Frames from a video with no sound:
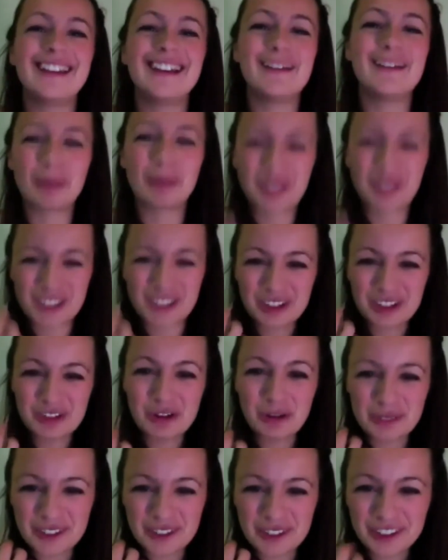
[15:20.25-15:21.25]
because I knew I
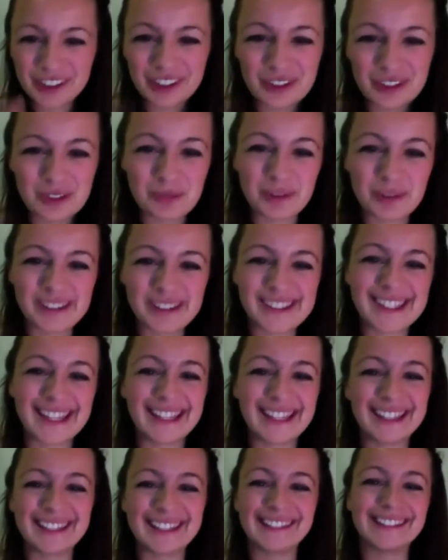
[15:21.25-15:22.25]
was only going to do one
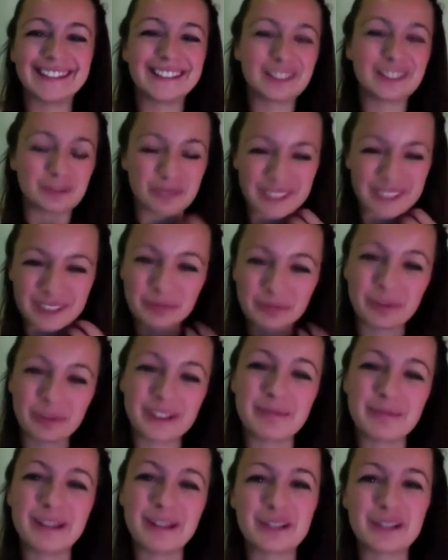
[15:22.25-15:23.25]
take and I didn't want
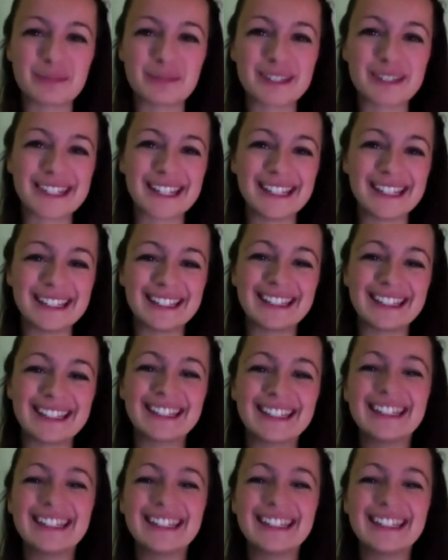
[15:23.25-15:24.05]
to make a mistake.